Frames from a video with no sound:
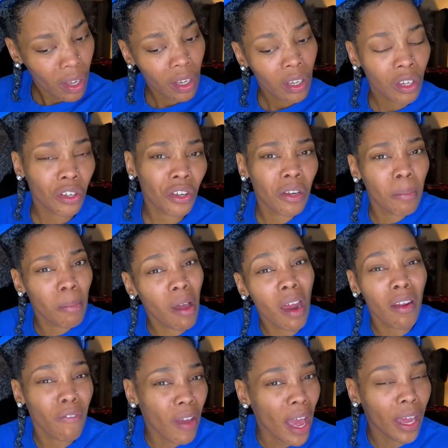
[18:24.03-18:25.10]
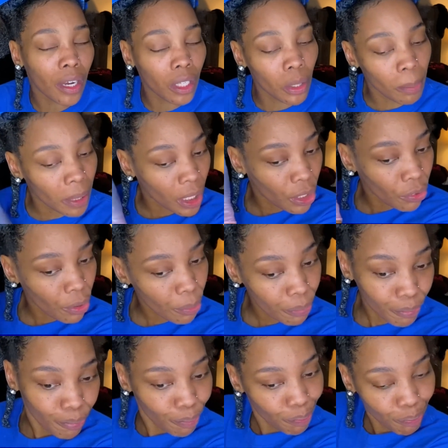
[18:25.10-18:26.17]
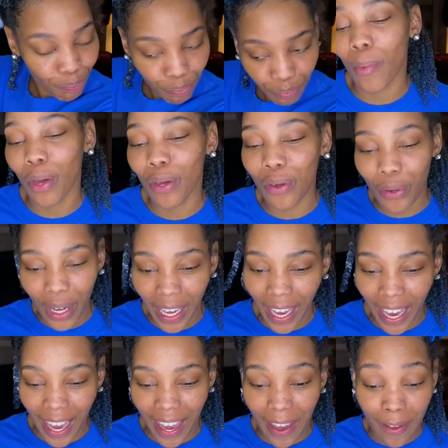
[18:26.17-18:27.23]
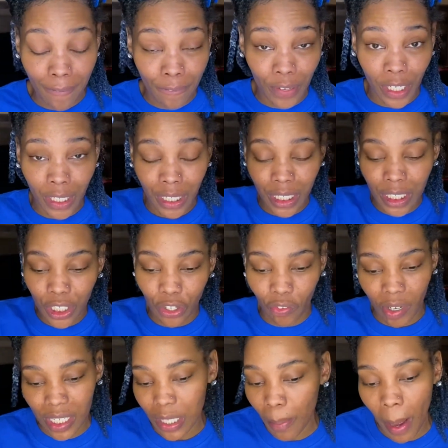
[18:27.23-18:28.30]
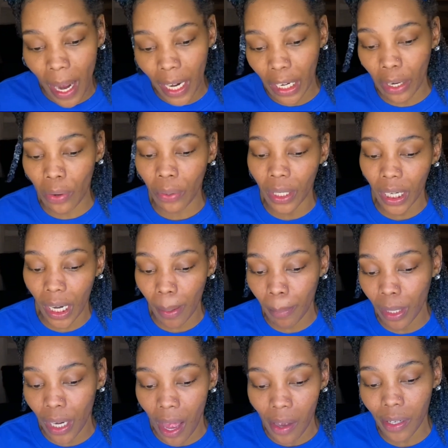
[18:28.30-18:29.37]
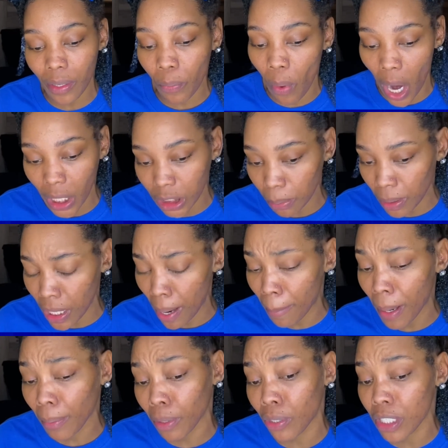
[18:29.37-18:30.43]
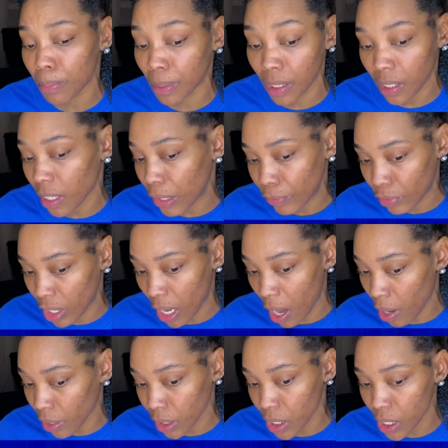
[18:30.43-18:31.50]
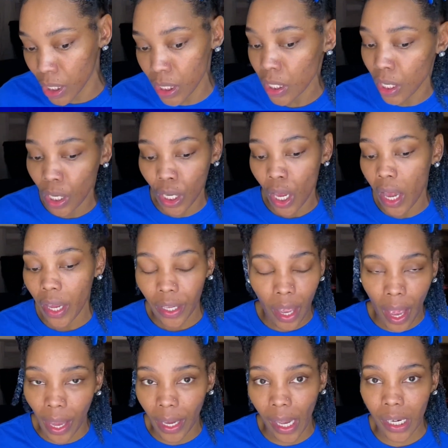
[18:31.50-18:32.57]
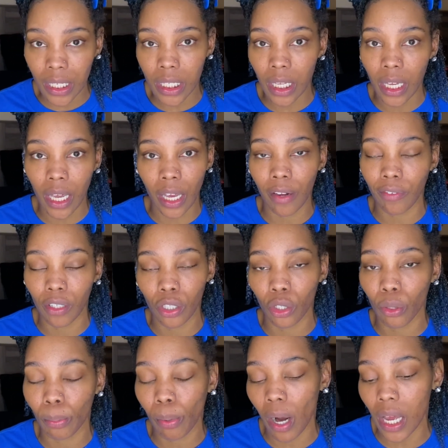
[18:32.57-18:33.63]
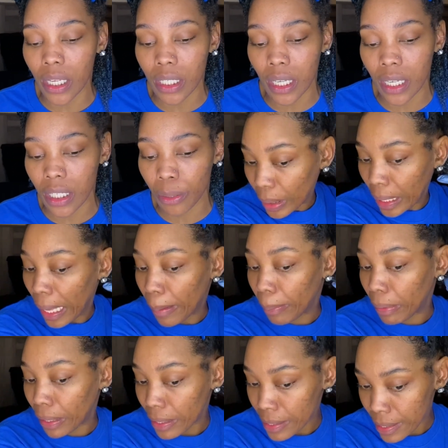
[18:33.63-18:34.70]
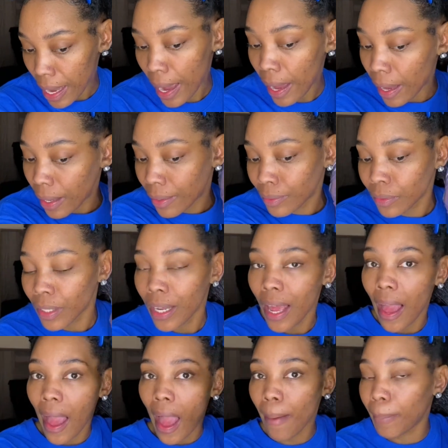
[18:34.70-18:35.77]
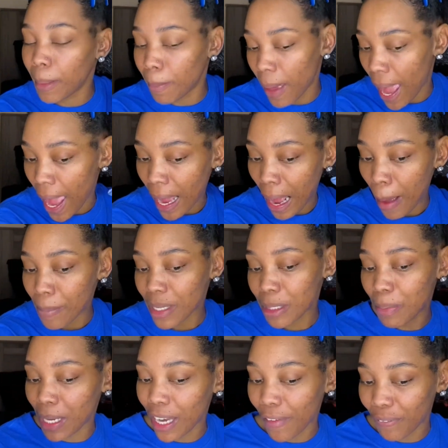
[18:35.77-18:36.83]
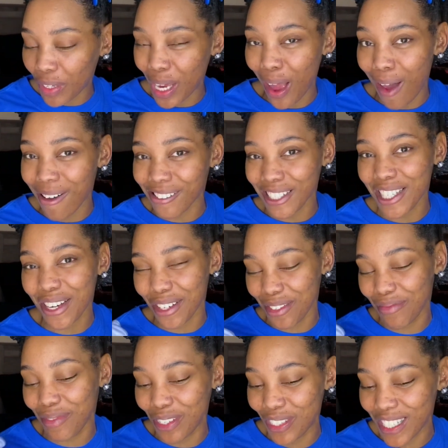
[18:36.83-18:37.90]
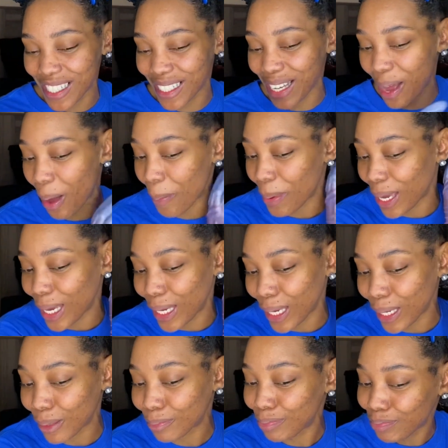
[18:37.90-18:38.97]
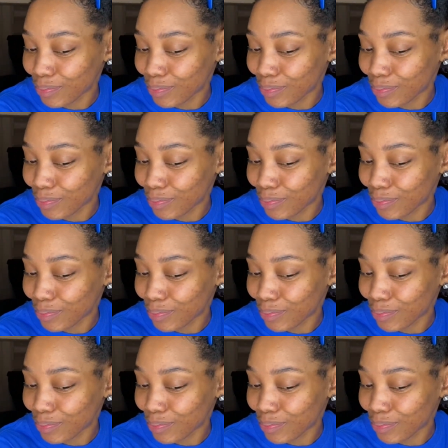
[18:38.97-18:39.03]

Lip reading: going to modify it a little bit, you know. I'm going to go ahead and finish the rest of my hair on camera. Y'all can watch me. I'm probably going to speed it up for y'all because y'all ain't got to see every little process. With that being said, I'll be back. I'm going to speed it up for y'all, turn the music up, and